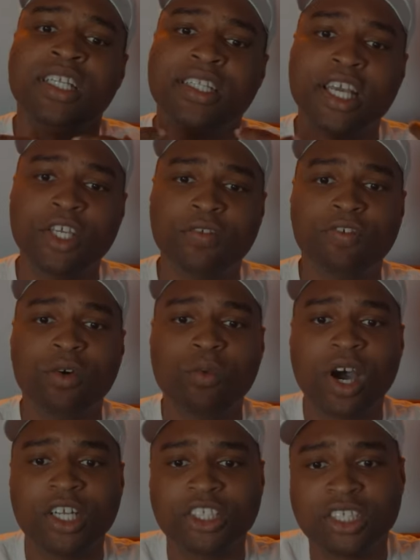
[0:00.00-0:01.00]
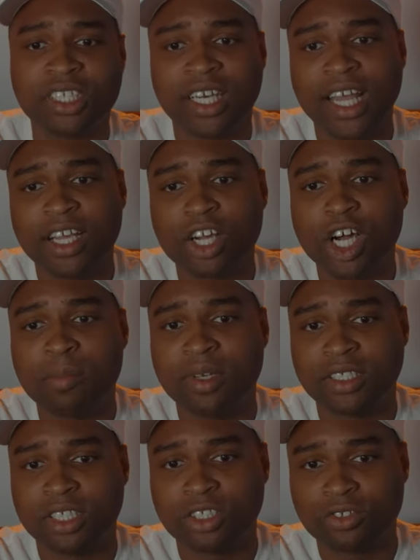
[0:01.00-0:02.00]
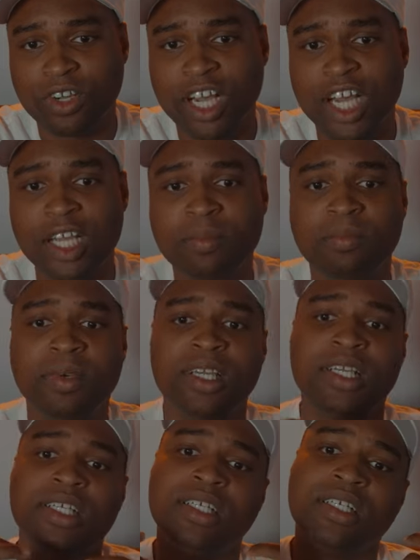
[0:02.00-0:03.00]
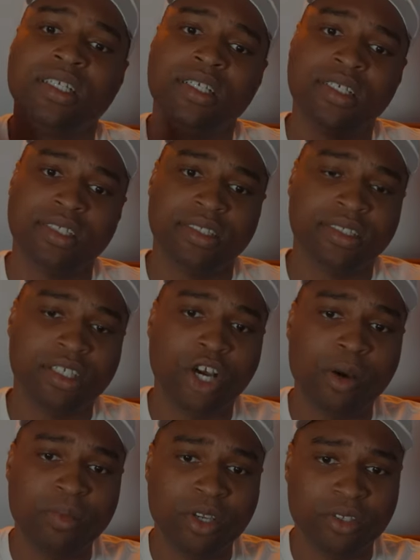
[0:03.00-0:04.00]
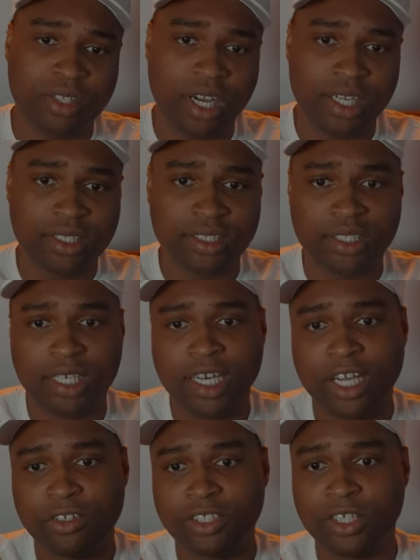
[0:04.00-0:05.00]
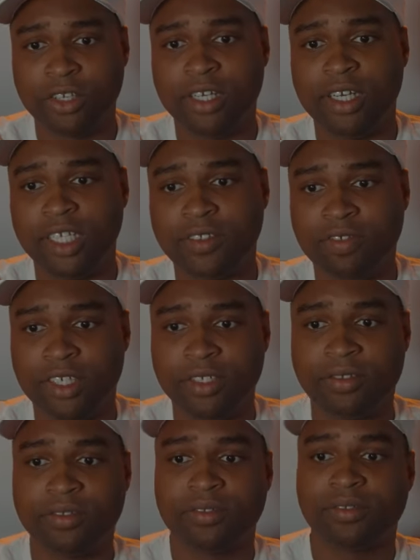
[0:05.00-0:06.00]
Thank you for watching, like, comment, subscribe, comment your thoughts, and I'll see you on the next video.